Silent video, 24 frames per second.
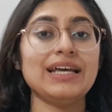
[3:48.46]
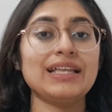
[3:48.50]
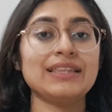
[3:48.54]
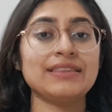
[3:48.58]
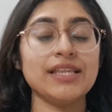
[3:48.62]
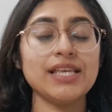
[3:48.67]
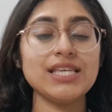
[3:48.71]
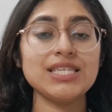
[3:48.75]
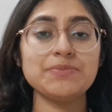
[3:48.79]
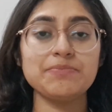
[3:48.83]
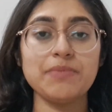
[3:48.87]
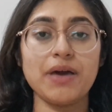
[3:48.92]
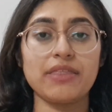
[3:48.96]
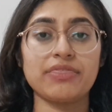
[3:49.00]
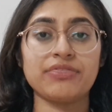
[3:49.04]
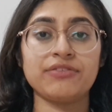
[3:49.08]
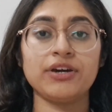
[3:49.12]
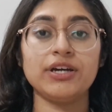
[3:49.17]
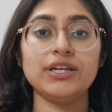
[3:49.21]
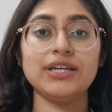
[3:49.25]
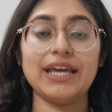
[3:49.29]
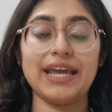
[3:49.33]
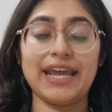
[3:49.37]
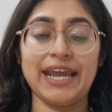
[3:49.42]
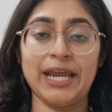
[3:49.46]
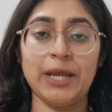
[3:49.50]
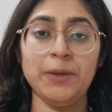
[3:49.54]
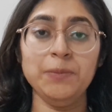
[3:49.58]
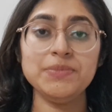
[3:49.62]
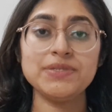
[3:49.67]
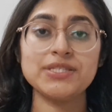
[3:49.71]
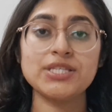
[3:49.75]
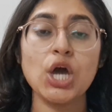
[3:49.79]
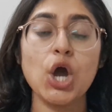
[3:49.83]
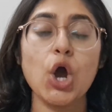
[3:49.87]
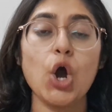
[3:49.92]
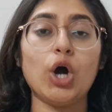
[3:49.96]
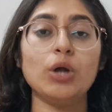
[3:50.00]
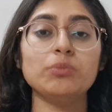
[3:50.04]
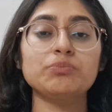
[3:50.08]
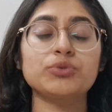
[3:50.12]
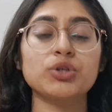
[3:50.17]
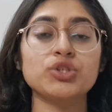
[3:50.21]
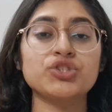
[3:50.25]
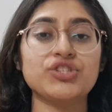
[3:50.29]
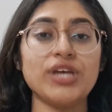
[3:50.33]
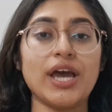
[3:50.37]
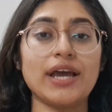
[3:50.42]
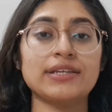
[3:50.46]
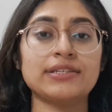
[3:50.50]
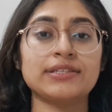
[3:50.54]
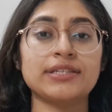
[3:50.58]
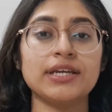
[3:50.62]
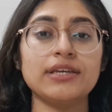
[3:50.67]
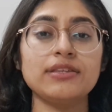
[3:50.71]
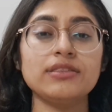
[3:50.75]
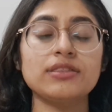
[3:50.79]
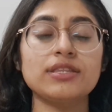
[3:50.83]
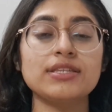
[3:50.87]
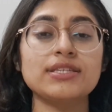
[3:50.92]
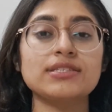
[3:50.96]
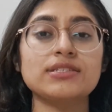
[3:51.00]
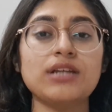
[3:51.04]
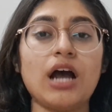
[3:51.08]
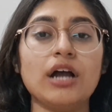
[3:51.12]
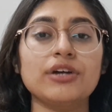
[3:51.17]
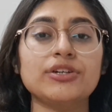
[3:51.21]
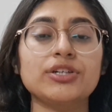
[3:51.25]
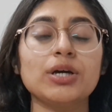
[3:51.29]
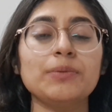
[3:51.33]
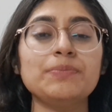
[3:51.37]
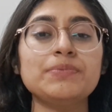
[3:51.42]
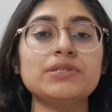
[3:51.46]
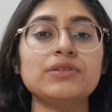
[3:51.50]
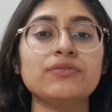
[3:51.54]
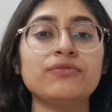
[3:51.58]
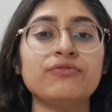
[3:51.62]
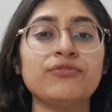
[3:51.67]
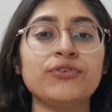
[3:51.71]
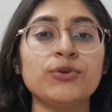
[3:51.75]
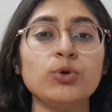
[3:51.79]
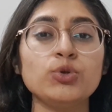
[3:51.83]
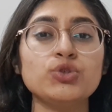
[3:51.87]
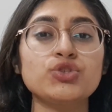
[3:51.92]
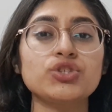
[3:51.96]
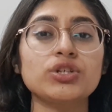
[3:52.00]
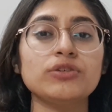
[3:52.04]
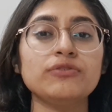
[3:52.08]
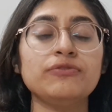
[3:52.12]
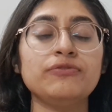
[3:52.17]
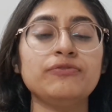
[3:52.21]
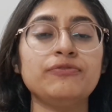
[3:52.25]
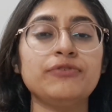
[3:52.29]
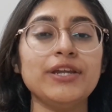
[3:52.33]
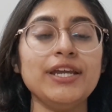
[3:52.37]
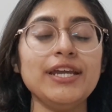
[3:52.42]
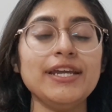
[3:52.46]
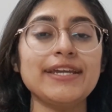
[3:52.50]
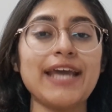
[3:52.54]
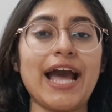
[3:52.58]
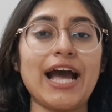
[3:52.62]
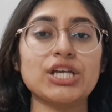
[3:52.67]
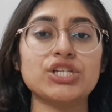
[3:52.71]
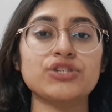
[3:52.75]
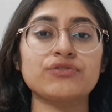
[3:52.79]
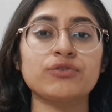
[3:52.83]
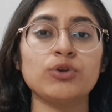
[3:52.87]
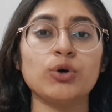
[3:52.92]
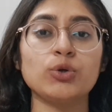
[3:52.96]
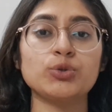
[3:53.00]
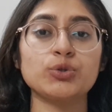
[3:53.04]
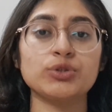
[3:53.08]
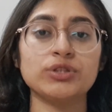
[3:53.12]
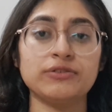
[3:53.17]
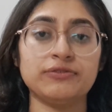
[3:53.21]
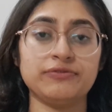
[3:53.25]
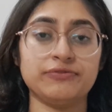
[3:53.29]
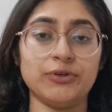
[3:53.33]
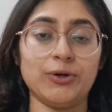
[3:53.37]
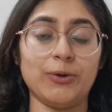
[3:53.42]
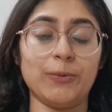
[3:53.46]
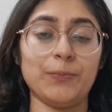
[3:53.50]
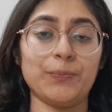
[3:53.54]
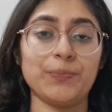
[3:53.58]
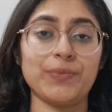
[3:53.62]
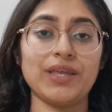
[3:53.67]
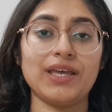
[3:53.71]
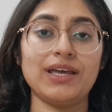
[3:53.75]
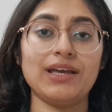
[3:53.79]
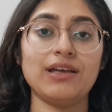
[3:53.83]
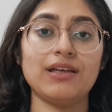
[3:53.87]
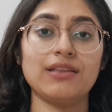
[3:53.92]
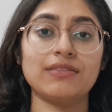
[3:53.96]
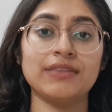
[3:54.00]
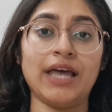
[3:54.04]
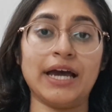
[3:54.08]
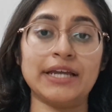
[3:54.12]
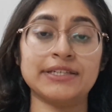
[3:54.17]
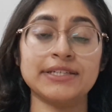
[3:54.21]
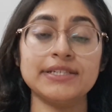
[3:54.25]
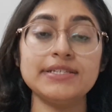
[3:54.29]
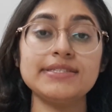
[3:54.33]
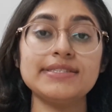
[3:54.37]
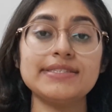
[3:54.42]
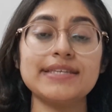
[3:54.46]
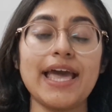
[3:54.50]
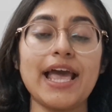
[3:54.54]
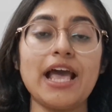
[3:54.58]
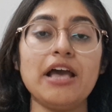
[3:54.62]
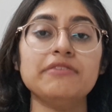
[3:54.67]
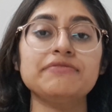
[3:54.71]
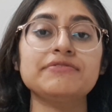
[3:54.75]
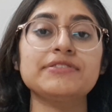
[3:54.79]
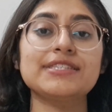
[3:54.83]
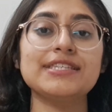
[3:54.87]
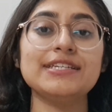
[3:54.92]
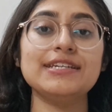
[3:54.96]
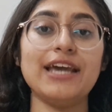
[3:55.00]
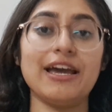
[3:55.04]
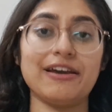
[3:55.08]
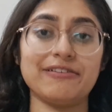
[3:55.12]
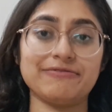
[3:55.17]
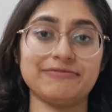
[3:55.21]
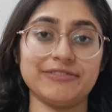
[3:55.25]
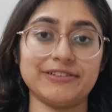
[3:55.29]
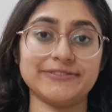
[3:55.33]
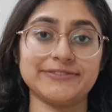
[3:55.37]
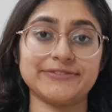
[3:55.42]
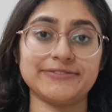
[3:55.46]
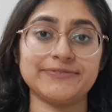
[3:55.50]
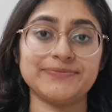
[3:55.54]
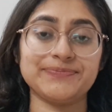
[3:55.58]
This method aims on projecting the startup's future free cash flow to the firm, that is FCFF.